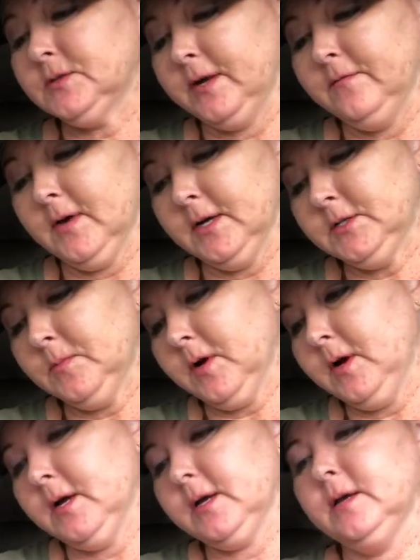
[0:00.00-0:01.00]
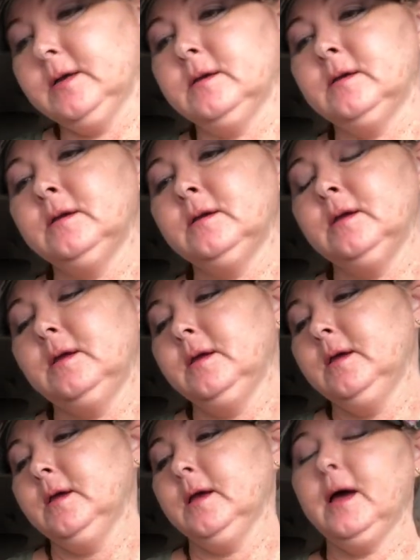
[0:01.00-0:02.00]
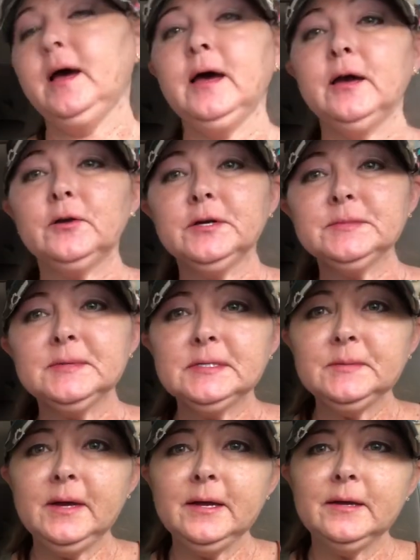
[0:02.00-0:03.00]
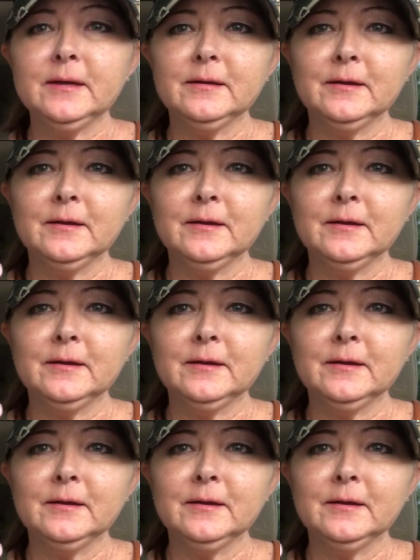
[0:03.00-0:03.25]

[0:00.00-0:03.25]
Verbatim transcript: this right, Vokterbach Christmas mug.